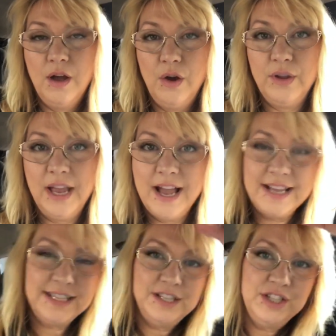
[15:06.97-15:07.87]
Okay
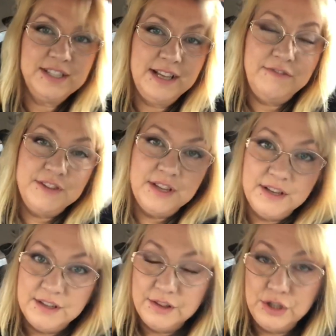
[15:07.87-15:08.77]
guys, I just left
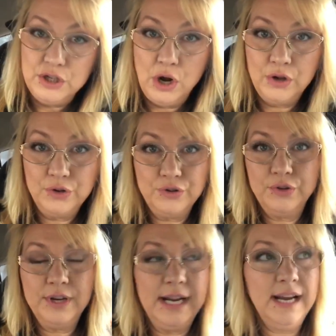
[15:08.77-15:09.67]
the Dollar
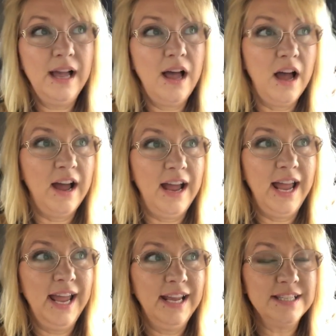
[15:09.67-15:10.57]
Tree,
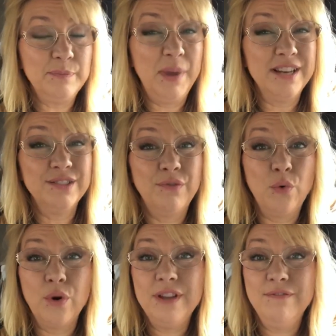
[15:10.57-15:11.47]
I spent
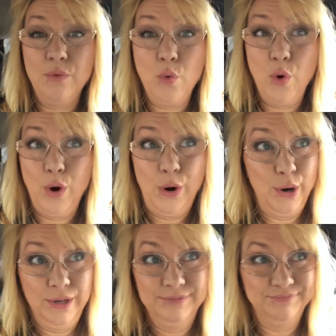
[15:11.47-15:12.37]

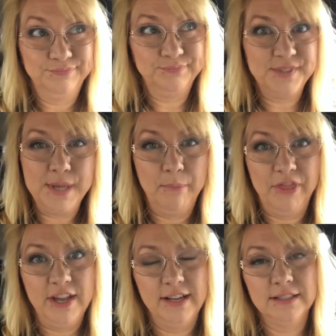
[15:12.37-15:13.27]
44
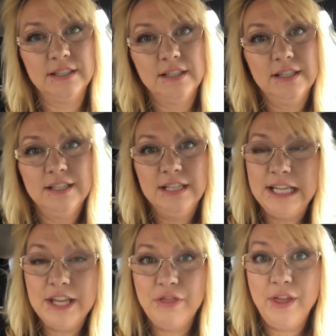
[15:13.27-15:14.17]
something
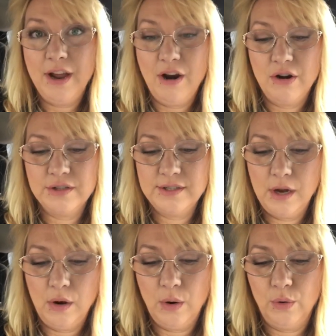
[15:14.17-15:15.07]
in there.
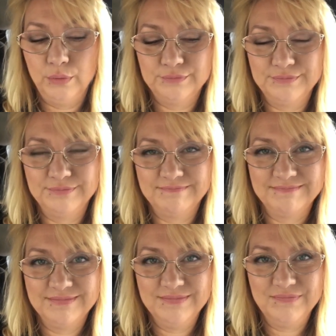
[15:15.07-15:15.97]

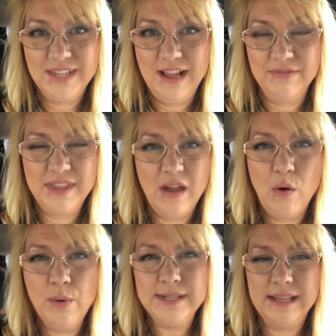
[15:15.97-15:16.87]
So yeah, they
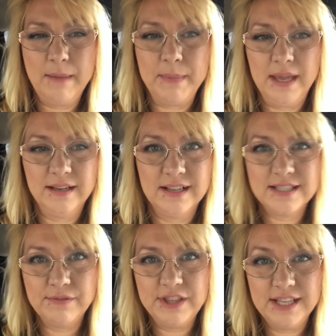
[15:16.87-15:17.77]
always get me because
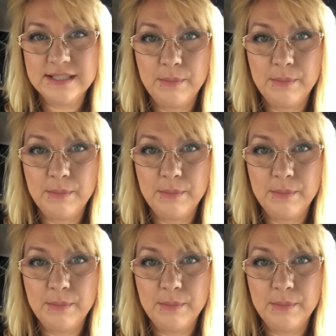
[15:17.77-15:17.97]
everything's a